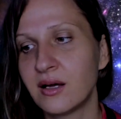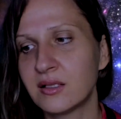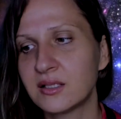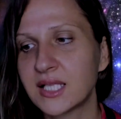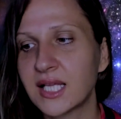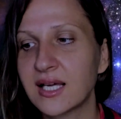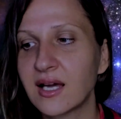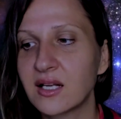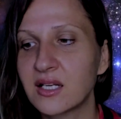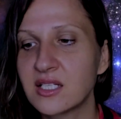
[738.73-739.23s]

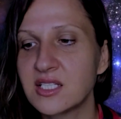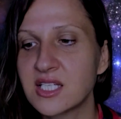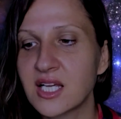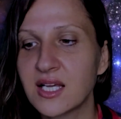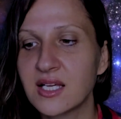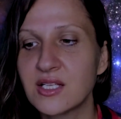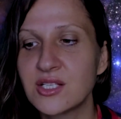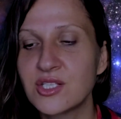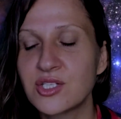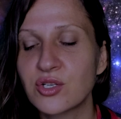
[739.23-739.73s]
They got a
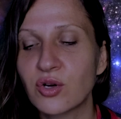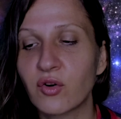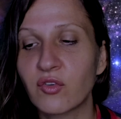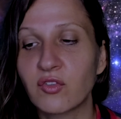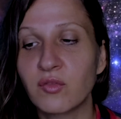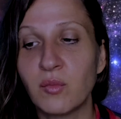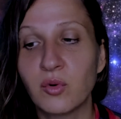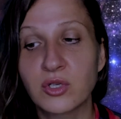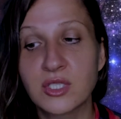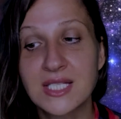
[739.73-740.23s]
taste of
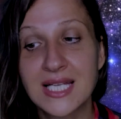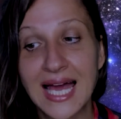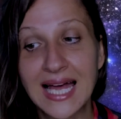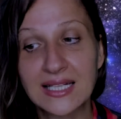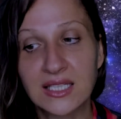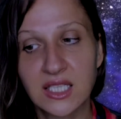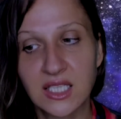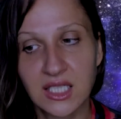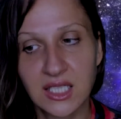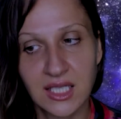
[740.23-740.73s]

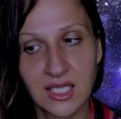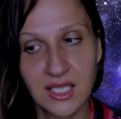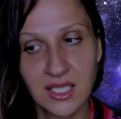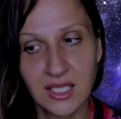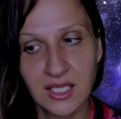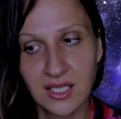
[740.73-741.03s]
mortality,